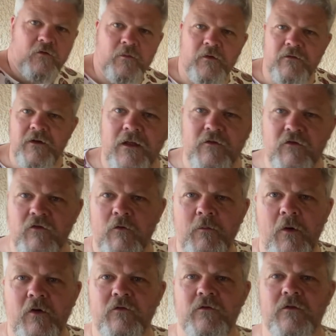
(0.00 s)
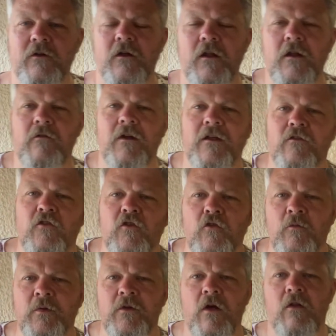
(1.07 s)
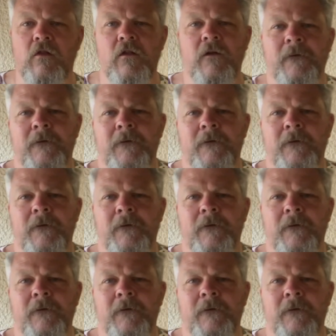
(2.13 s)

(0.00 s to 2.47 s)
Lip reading: but if I soapbox, I'm going to get it right. Cuprinol.